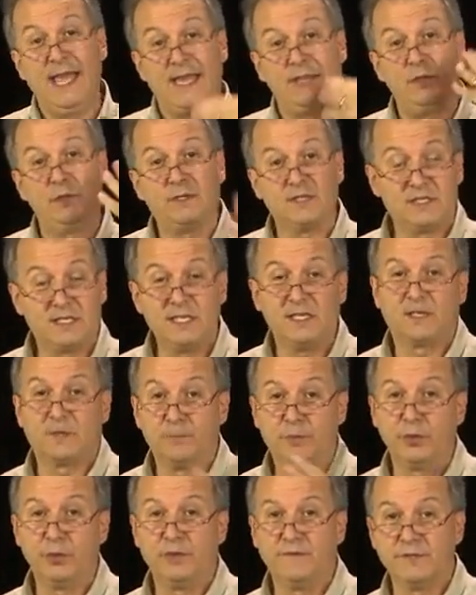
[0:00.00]
And you can see a
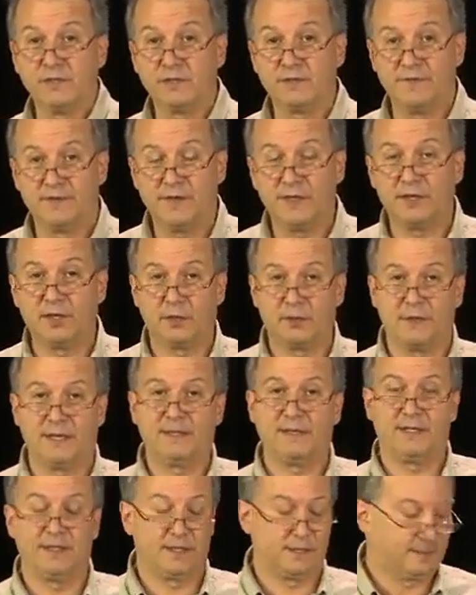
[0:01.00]
computer vision failure
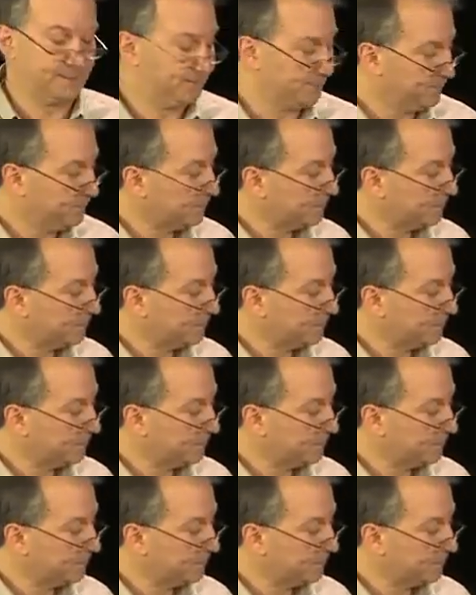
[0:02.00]
right there.